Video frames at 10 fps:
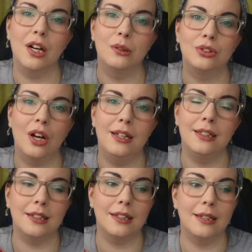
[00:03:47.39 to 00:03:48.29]
I will try and
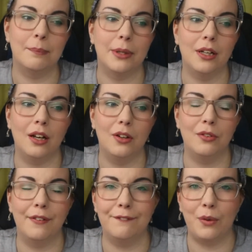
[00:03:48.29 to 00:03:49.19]
link it below